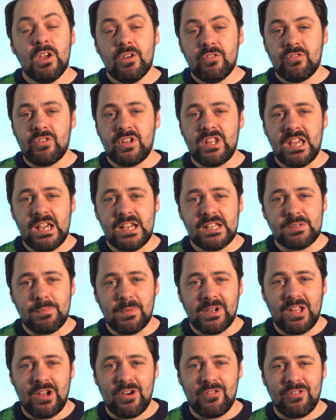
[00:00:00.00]
For years,
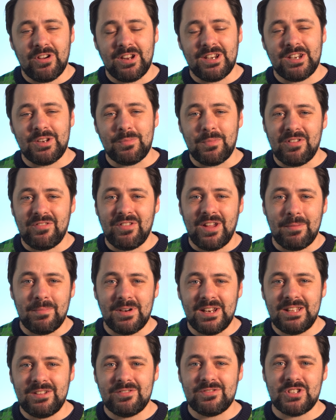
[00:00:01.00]
my girlfriend and my
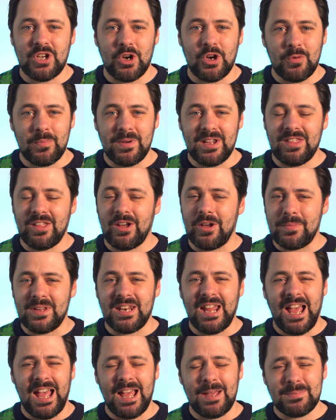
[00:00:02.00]
family have told me that I'm
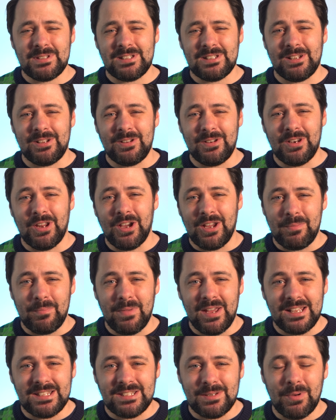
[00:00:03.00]
an absolute
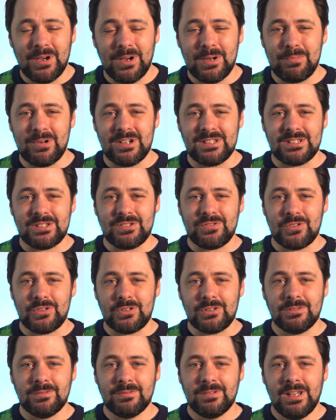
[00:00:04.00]
nightmare to buy presents
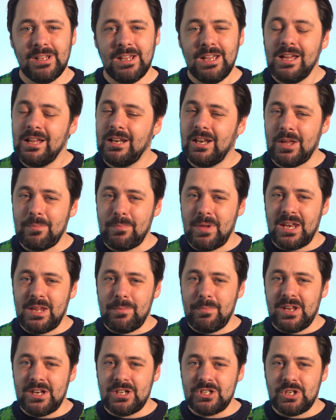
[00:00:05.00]
for. Like many
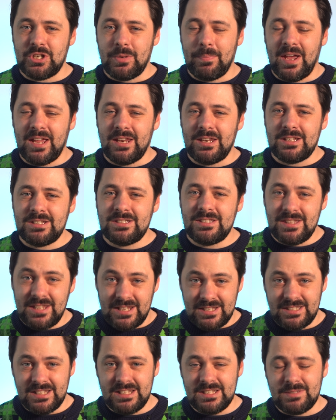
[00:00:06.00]
miniature painters,
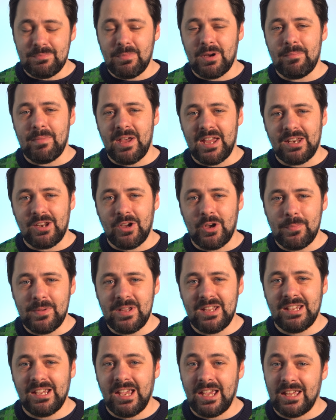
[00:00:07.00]
this is my main
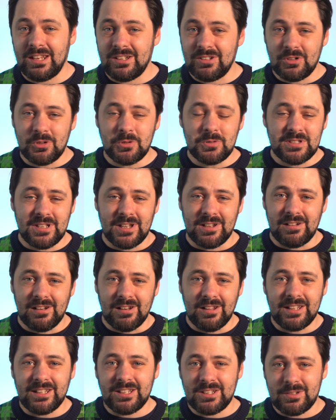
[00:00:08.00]
hobby, and also
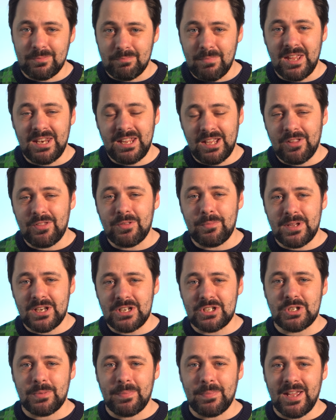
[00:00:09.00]
like many other
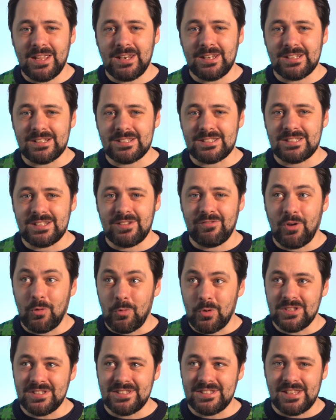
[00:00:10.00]
miniature painters, if I
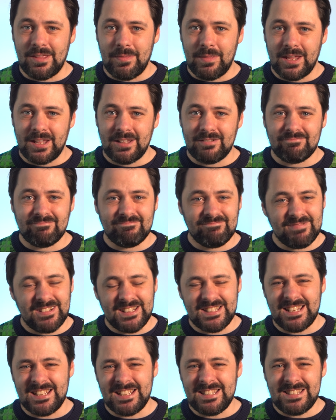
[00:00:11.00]
want something, I
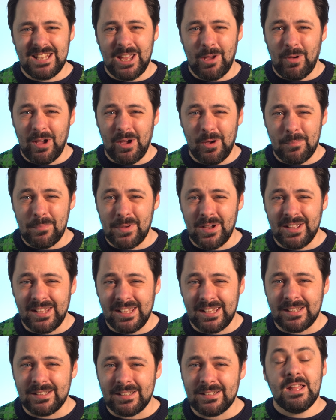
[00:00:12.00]
tend to go out and buy
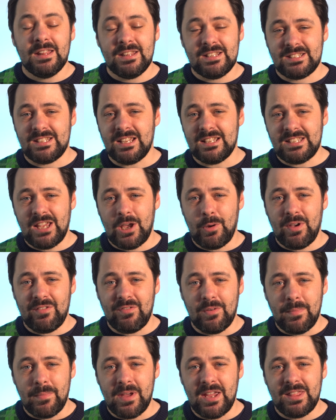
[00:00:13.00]
it. This does,
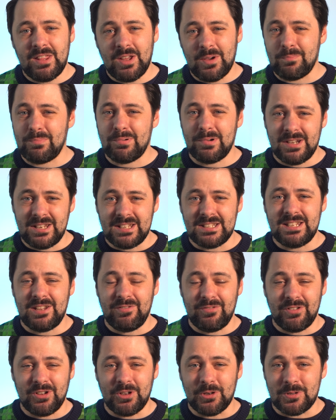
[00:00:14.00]
however, mean that I'm pretty
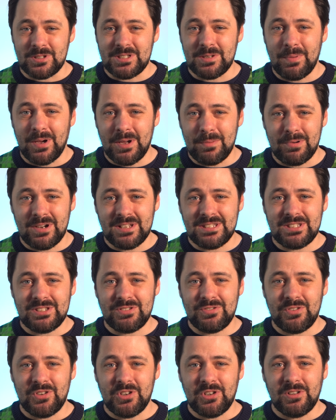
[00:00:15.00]
difficult to buy presents
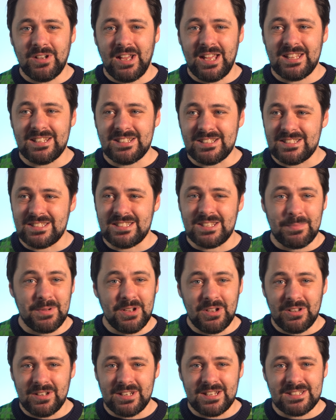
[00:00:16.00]
for, and to be
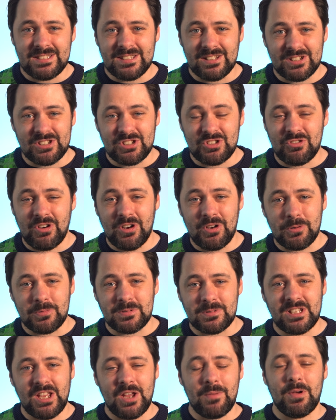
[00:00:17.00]
honest, I struggle
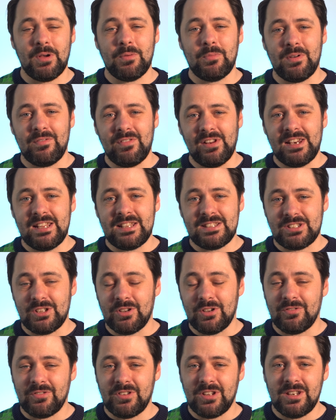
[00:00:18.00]
to come up with a list
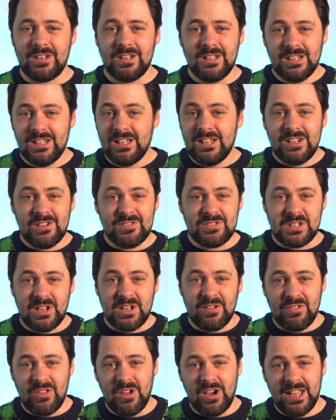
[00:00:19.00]
often of
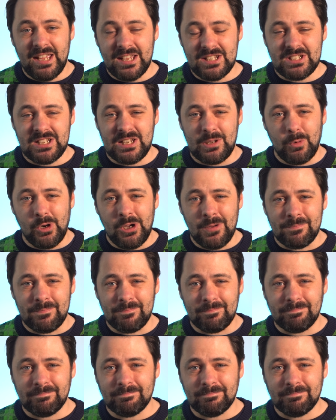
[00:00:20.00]
stuff that I actually want.